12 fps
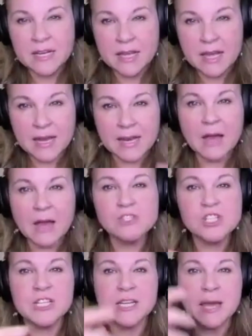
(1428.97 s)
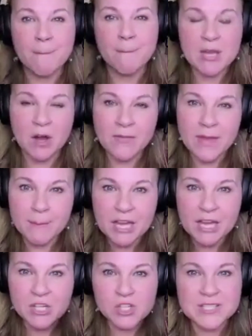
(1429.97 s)
allows you to get beyond that
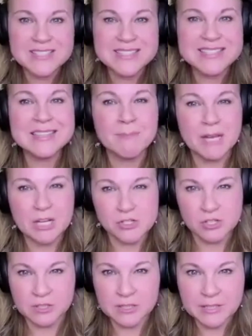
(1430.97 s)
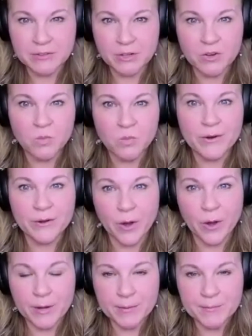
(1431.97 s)
because you can see the picture clearer of where you're
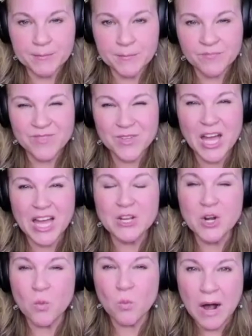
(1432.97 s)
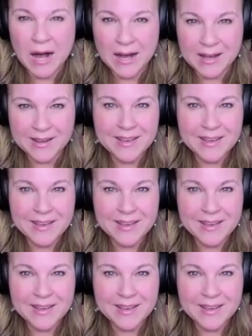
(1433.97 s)
going and you know why.